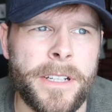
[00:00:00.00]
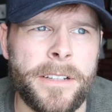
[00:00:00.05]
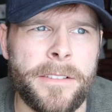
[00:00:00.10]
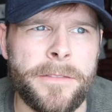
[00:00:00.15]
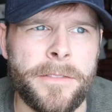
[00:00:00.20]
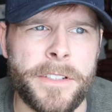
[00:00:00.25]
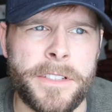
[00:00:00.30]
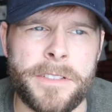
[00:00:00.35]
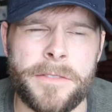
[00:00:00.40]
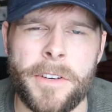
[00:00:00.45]

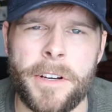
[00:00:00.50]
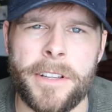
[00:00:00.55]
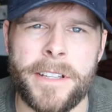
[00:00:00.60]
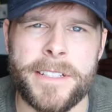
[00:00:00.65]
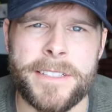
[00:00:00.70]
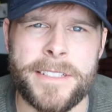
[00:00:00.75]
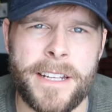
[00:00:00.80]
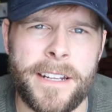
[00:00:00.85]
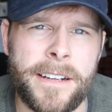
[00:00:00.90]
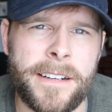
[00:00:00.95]
First of all,
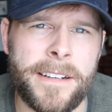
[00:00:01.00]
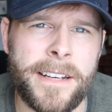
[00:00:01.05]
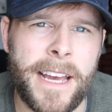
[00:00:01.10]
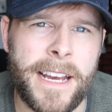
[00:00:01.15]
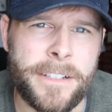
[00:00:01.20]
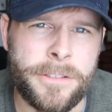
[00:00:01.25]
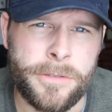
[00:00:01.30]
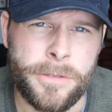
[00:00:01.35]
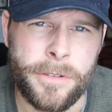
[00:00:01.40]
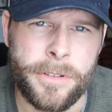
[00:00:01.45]
that's not a
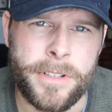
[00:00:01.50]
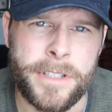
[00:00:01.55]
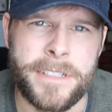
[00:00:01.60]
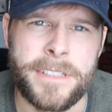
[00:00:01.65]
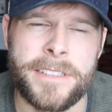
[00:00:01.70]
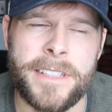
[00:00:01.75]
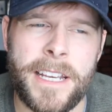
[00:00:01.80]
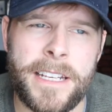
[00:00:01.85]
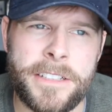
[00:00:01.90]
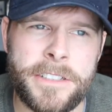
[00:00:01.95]
natural
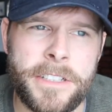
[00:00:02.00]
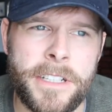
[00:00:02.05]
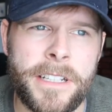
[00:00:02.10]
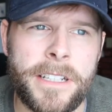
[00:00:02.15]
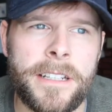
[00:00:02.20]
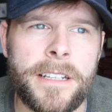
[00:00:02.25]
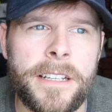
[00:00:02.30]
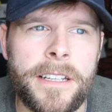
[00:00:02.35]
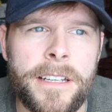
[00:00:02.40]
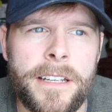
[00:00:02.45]

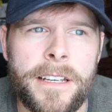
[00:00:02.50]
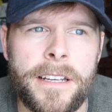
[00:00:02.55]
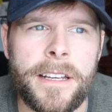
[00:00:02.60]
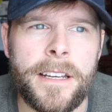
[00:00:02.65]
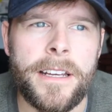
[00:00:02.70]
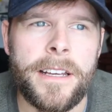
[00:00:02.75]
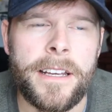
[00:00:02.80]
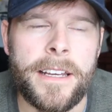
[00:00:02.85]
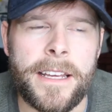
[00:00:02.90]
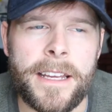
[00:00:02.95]
organization.
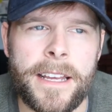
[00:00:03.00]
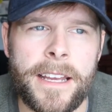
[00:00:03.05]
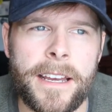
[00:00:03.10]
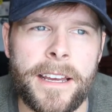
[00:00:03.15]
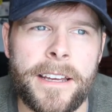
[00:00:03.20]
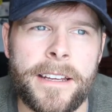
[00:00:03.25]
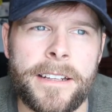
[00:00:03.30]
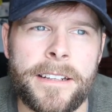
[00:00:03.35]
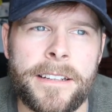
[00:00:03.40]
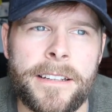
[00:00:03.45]

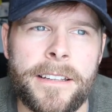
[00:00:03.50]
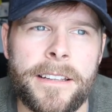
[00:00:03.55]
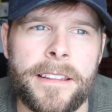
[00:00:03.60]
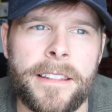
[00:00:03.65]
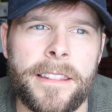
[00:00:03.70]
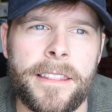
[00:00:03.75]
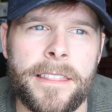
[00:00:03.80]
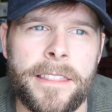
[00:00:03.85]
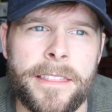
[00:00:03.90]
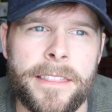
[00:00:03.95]
And
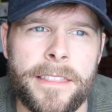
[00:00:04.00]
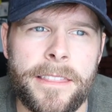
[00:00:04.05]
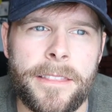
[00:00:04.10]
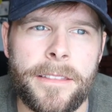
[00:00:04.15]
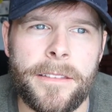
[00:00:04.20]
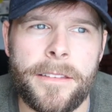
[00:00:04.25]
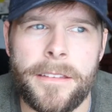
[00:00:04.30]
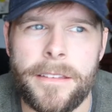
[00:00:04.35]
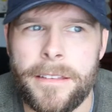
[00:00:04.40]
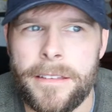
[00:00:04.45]

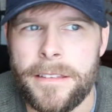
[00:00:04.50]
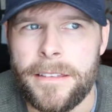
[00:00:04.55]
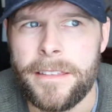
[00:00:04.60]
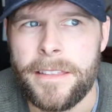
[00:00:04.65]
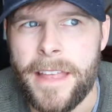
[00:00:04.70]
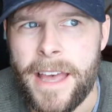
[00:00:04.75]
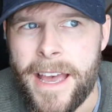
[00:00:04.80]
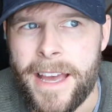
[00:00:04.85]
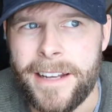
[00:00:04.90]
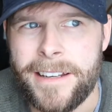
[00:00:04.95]

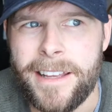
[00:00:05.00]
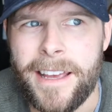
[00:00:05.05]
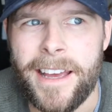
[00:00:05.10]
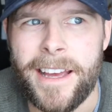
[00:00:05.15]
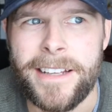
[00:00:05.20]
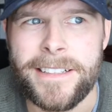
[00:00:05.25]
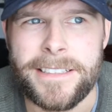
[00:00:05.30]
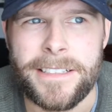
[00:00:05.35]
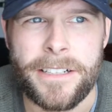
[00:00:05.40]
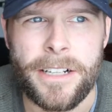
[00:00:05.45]
that
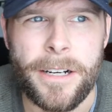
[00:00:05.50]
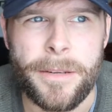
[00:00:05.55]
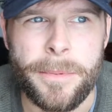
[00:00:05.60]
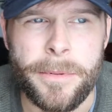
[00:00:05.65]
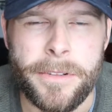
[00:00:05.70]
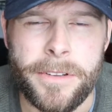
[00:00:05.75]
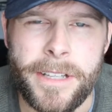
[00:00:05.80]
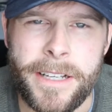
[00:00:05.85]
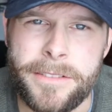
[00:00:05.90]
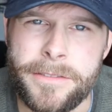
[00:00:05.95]
has a
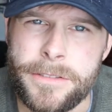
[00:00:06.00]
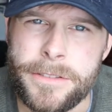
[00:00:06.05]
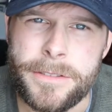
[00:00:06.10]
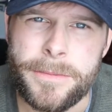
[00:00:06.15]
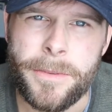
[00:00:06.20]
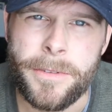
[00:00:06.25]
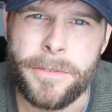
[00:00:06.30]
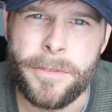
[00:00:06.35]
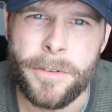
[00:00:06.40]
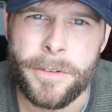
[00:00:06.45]
couple levels
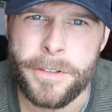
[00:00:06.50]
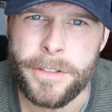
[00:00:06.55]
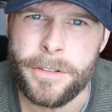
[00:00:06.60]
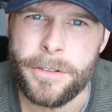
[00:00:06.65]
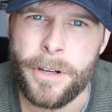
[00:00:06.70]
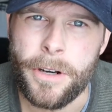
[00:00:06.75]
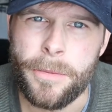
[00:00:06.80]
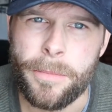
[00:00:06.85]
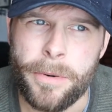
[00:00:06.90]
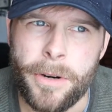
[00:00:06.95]
before you
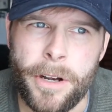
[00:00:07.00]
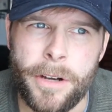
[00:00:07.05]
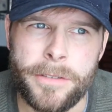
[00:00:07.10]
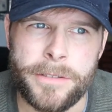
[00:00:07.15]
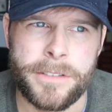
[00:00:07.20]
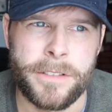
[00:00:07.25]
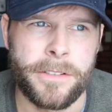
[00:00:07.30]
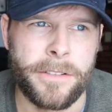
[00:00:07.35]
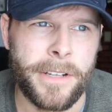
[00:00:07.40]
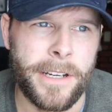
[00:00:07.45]
go pro.
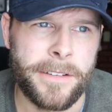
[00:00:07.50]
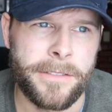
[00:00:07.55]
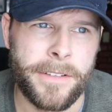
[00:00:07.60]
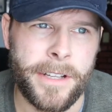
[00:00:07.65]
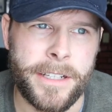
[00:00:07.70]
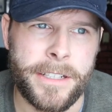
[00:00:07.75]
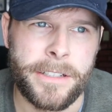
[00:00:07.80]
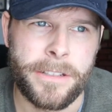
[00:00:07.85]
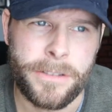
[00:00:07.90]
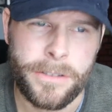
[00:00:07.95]
So you have
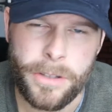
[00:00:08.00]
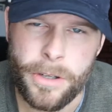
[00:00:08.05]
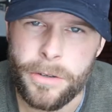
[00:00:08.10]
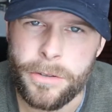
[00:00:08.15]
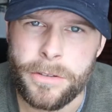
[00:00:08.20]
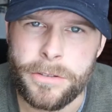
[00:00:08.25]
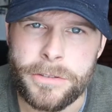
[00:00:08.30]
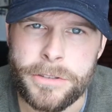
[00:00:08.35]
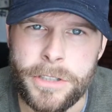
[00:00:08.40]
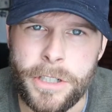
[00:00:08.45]
like your
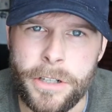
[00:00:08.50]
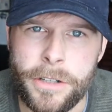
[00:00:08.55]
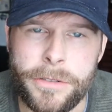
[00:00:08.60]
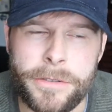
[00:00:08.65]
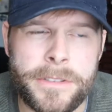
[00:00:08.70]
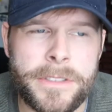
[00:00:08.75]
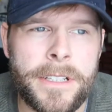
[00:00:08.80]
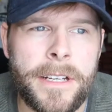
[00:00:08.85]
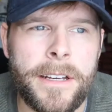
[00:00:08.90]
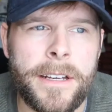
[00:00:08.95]
local
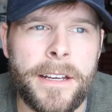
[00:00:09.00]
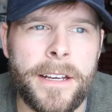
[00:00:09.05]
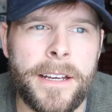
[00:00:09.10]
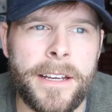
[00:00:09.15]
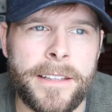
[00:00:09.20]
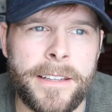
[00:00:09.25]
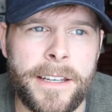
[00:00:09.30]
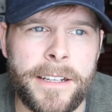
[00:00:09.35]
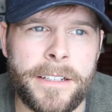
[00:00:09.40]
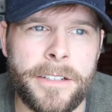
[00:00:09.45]
shows,
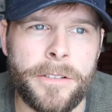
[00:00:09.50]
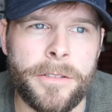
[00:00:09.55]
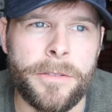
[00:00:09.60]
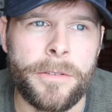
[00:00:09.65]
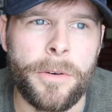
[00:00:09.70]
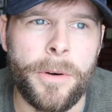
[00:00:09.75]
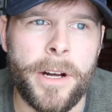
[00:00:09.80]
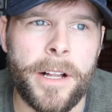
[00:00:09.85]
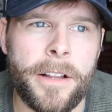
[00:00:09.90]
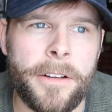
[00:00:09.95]
then you
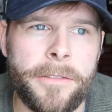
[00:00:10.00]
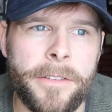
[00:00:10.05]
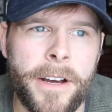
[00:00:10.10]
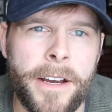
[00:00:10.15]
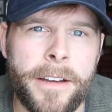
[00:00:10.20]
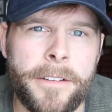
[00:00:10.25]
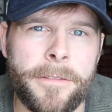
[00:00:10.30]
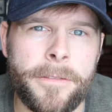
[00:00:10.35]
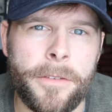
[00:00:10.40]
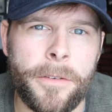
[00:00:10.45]

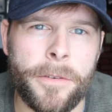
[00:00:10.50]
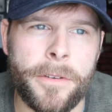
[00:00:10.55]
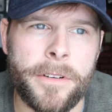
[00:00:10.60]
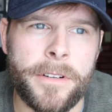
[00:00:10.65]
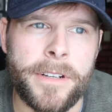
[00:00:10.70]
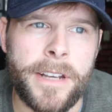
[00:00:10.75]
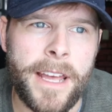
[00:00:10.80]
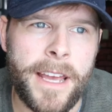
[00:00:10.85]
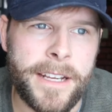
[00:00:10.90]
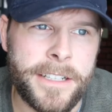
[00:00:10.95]
qualify for
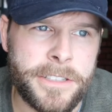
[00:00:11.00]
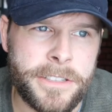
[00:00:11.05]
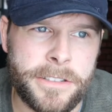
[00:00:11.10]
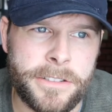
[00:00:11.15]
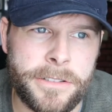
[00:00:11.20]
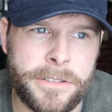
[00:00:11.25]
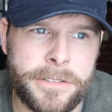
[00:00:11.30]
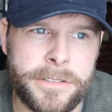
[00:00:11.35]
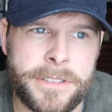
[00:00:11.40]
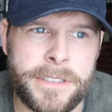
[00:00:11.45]

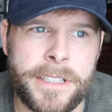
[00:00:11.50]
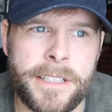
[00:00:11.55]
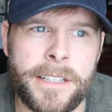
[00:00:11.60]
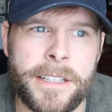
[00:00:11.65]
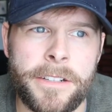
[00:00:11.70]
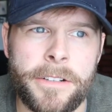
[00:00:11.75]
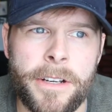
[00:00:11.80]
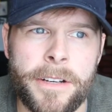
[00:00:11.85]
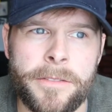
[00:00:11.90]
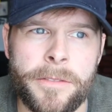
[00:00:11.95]
nationals, and
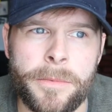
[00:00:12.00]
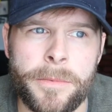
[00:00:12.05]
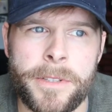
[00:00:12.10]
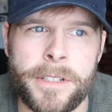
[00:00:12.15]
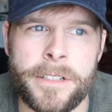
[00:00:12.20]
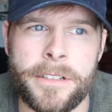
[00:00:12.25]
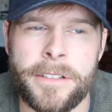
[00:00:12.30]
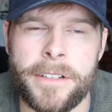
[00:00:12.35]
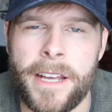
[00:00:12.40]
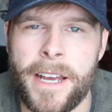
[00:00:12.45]
then you have to
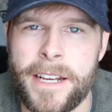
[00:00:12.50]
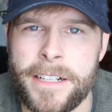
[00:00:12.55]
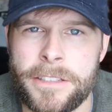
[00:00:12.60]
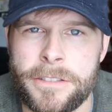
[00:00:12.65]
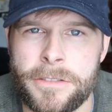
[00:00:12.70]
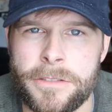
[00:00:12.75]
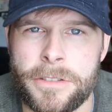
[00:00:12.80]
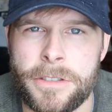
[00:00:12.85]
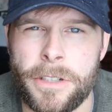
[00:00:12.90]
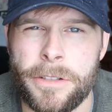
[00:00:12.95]
win your
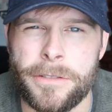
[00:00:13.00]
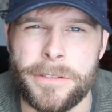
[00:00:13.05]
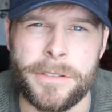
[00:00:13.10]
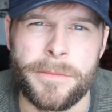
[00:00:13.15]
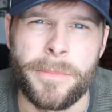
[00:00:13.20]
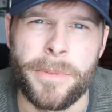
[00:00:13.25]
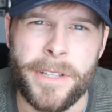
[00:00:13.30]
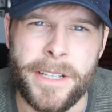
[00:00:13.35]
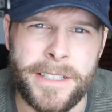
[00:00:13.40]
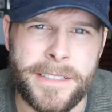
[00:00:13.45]
national shows
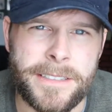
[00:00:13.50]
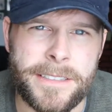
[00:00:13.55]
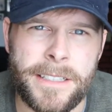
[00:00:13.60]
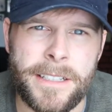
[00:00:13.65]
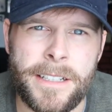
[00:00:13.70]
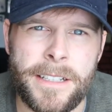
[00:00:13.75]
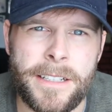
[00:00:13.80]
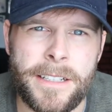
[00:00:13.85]
or place